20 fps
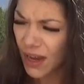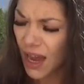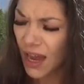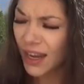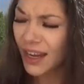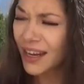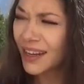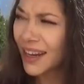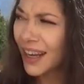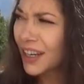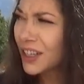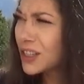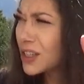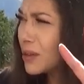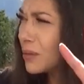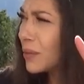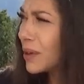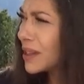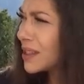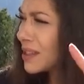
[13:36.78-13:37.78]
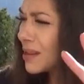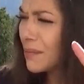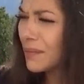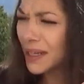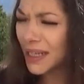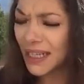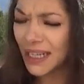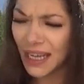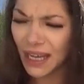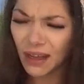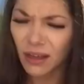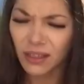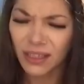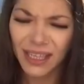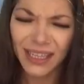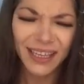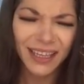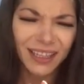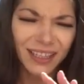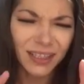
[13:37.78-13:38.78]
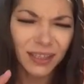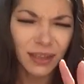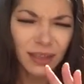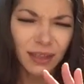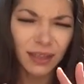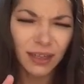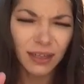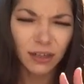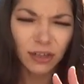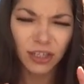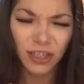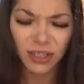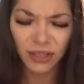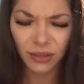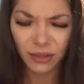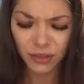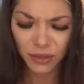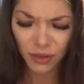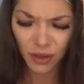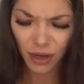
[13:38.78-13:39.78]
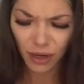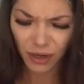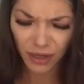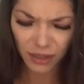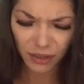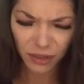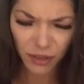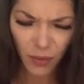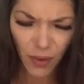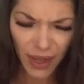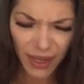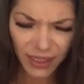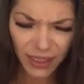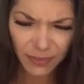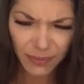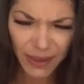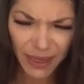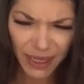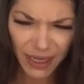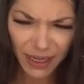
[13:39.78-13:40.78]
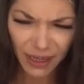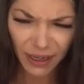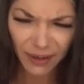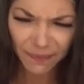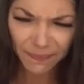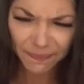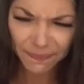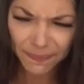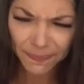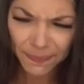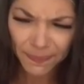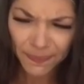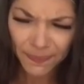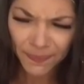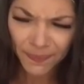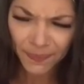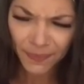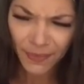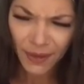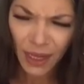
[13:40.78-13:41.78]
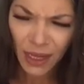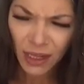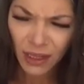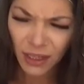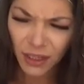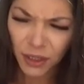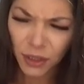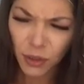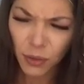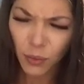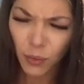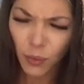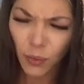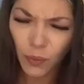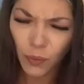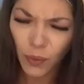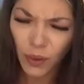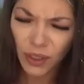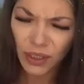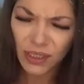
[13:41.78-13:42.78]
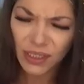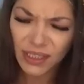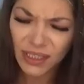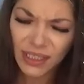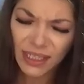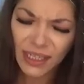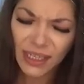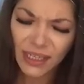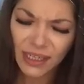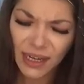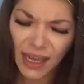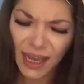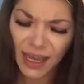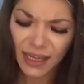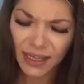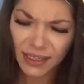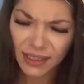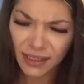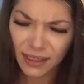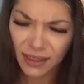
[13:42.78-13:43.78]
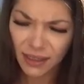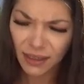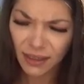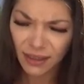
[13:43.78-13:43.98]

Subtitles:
a connection with somebody else. Like the energies are intertwined a bit here. Like you weren't seen as